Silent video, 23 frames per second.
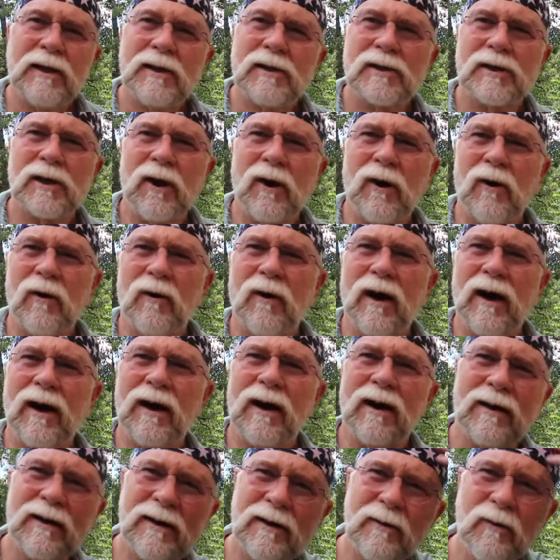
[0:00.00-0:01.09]
So
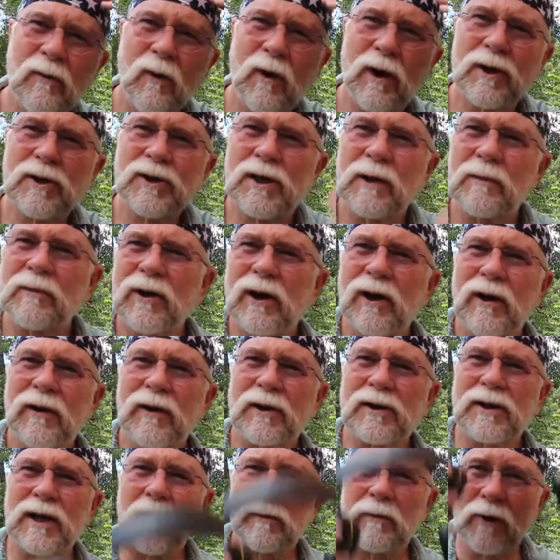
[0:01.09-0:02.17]
wear something on the
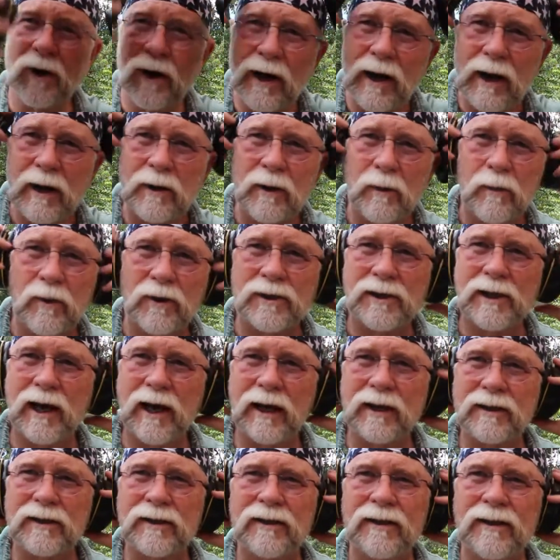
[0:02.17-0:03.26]
top of your head to
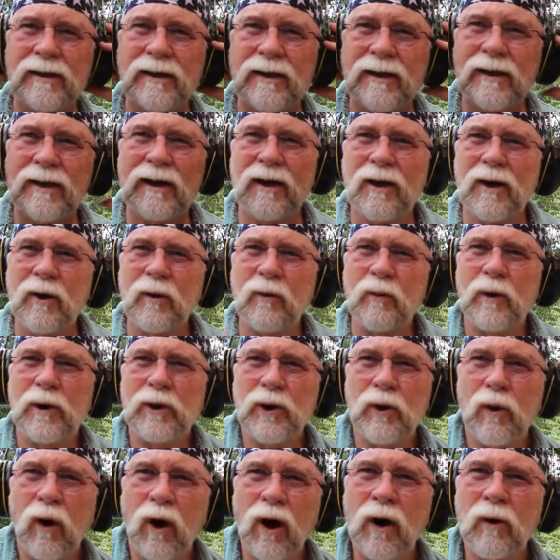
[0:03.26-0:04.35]
protect when
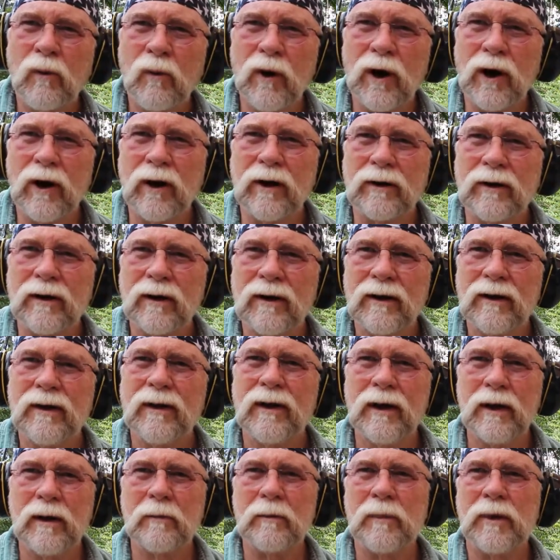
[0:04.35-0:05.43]
you are wearing
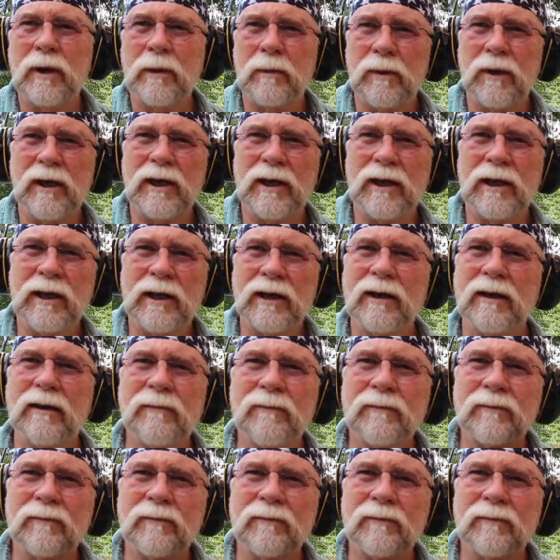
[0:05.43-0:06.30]
PPE.